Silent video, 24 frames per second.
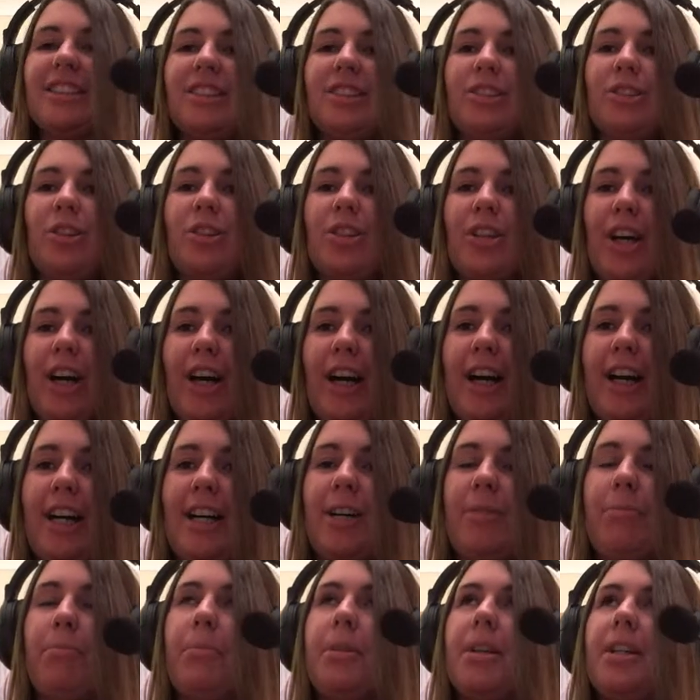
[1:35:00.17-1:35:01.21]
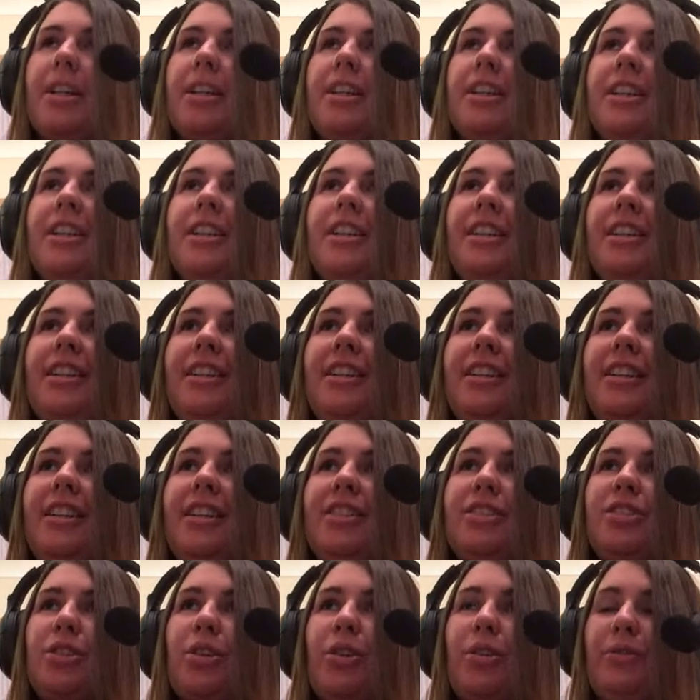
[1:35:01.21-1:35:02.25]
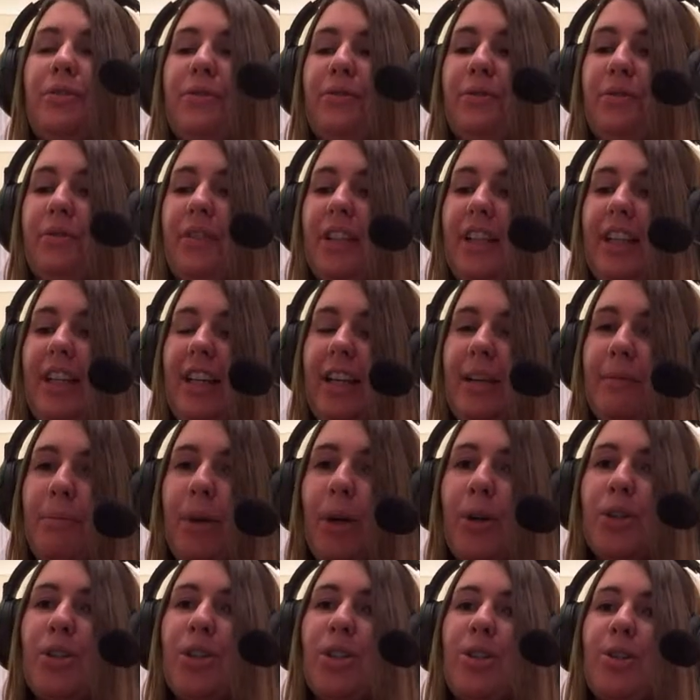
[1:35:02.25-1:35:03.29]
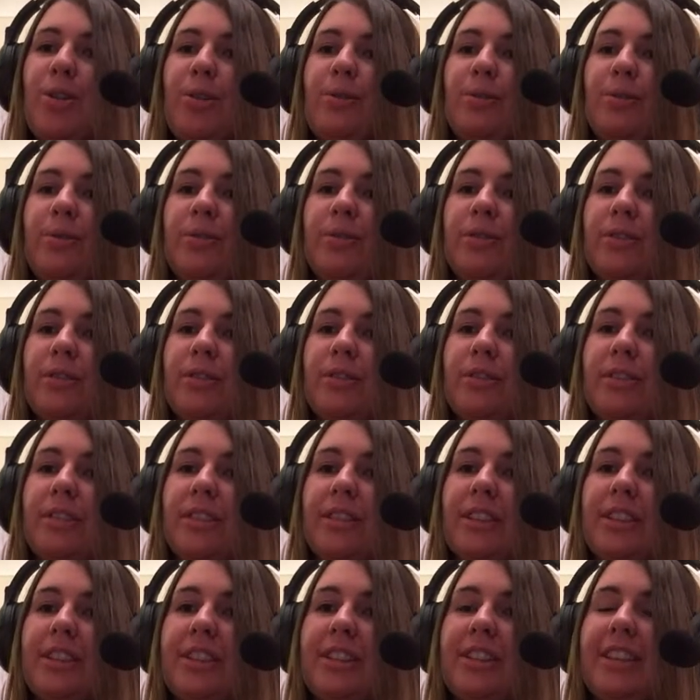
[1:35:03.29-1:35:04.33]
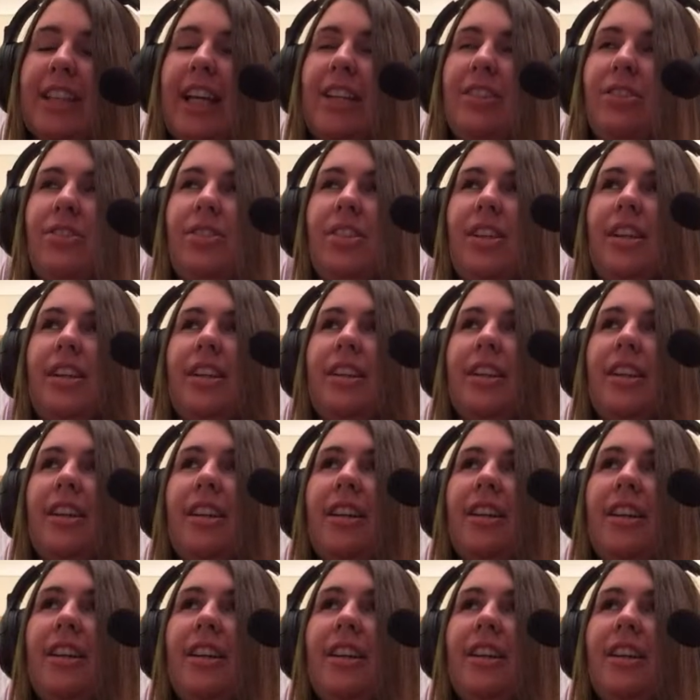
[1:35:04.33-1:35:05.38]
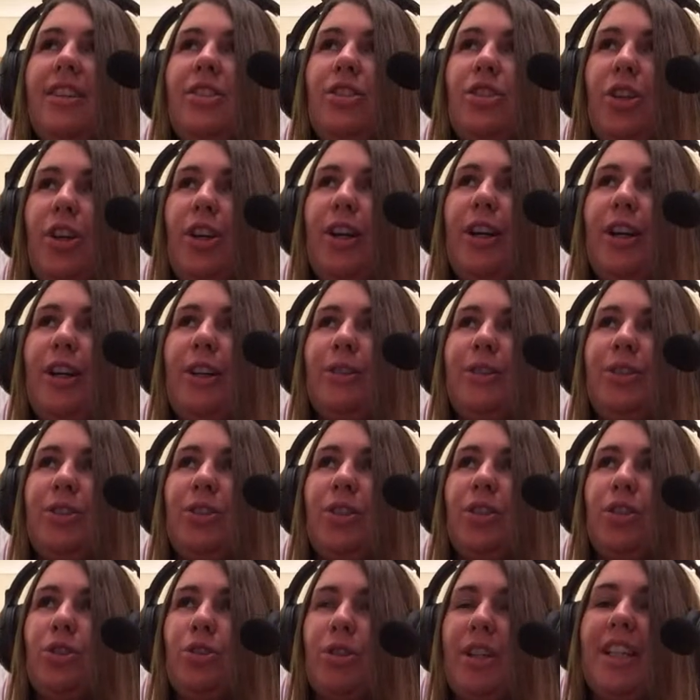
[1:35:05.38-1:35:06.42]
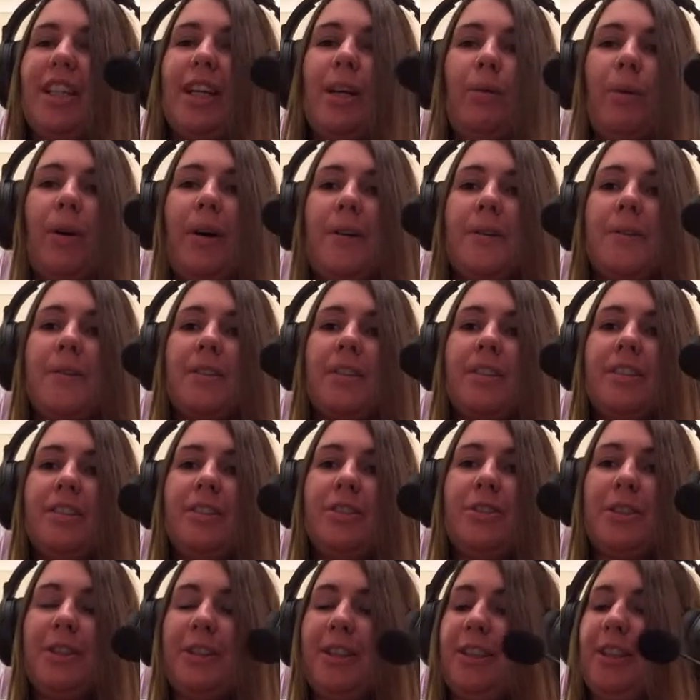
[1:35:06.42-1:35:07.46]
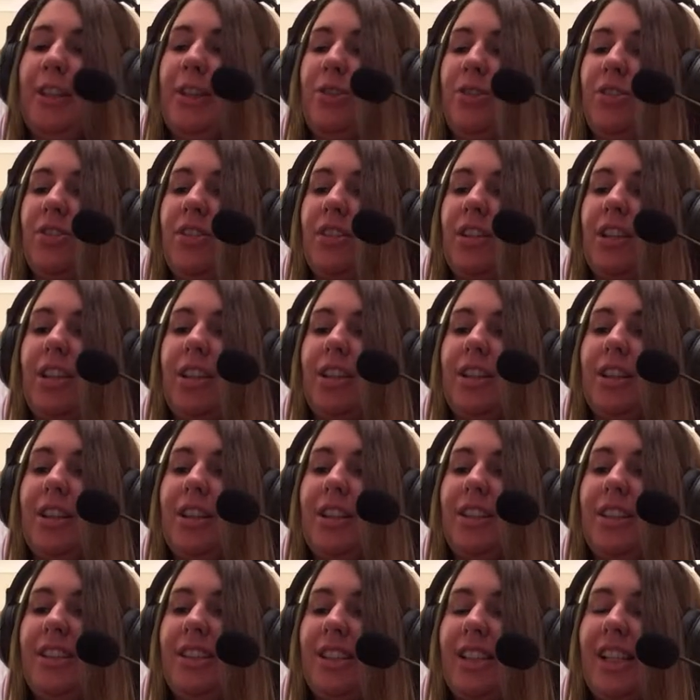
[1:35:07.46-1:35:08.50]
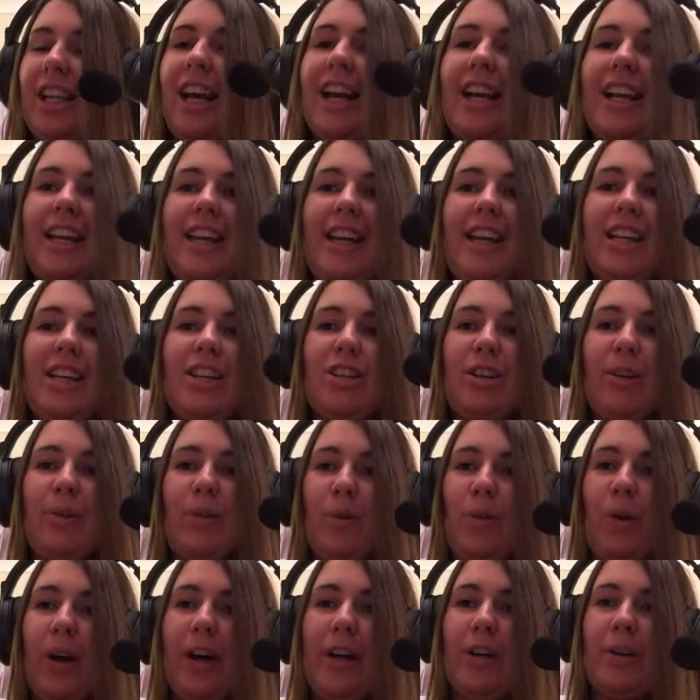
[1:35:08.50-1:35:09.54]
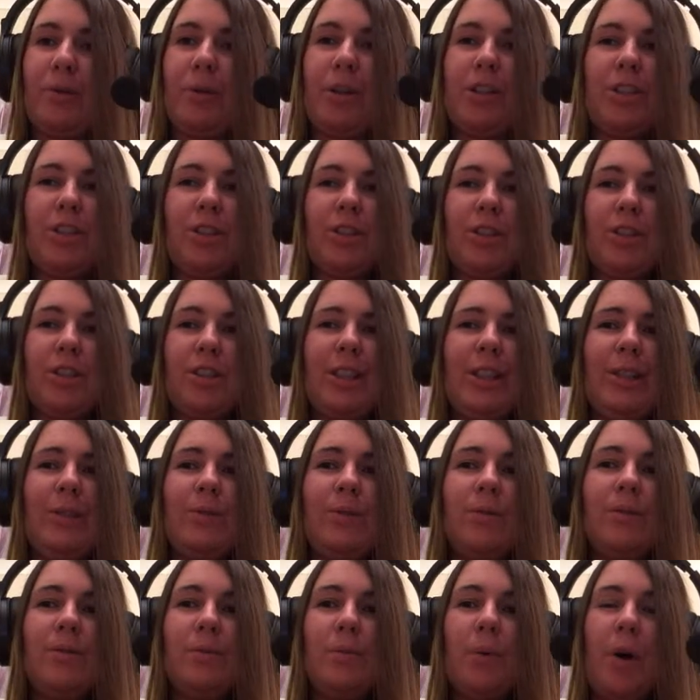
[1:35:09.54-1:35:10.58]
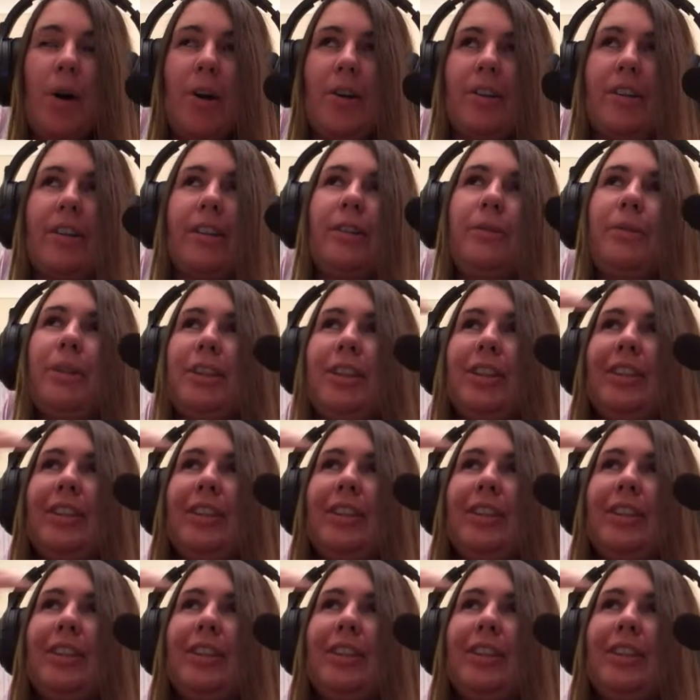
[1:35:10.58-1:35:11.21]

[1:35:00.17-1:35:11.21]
the sort of calm, sort of emotional center. Turlo's the tricky one. Turlo's the slightly you don't quite know what he's going to do one, which